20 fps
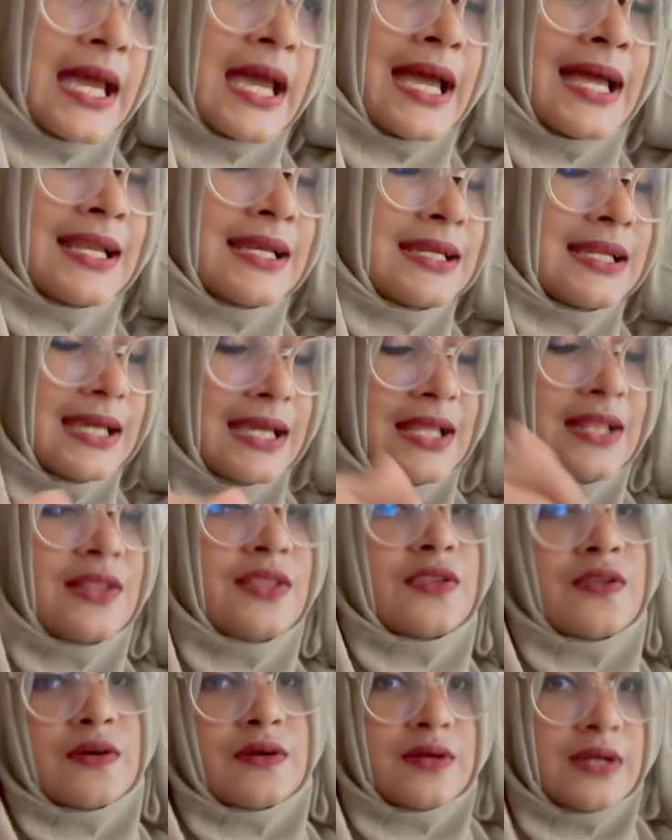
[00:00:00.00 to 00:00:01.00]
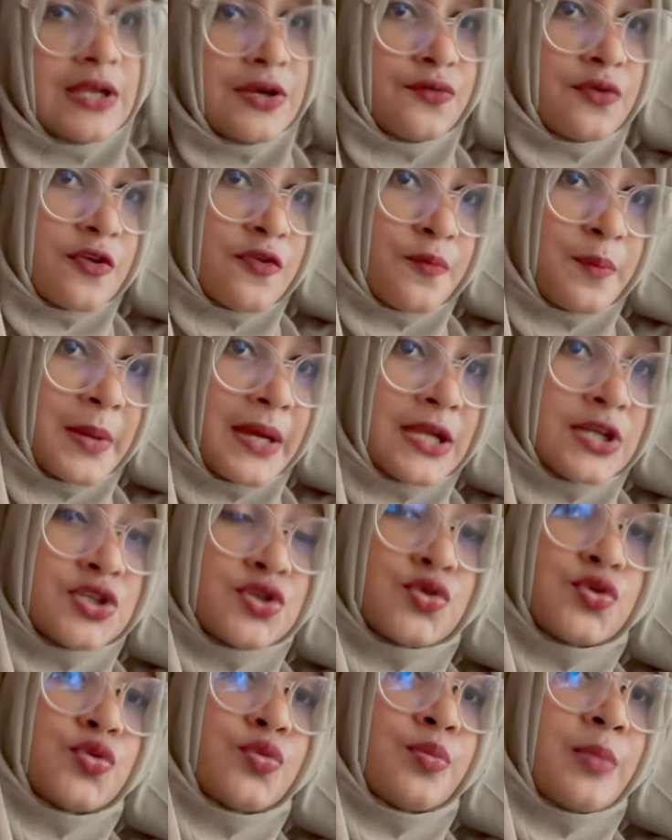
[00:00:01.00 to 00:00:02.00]
and in respect
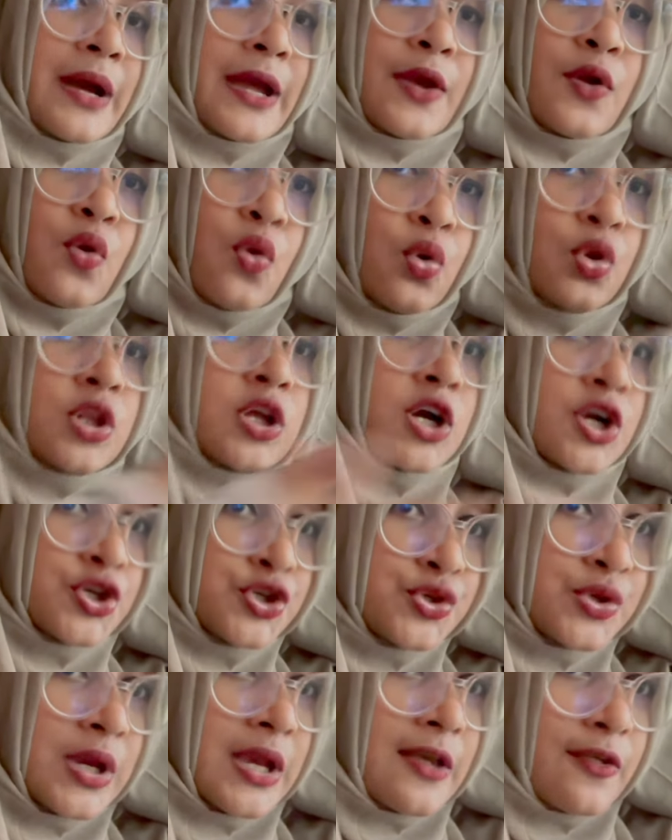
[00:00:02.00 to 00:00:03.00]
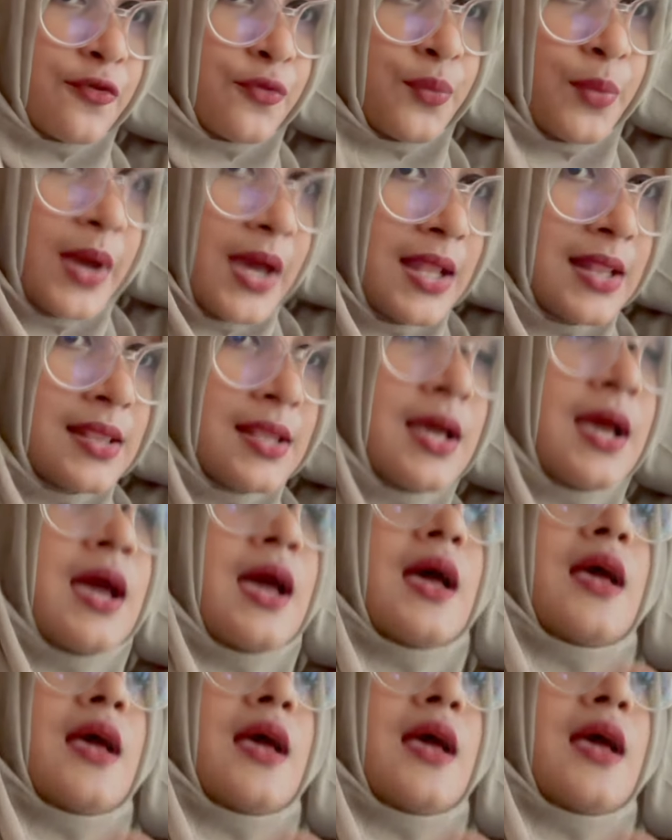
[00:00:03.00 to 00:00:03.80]
to my whole country as well.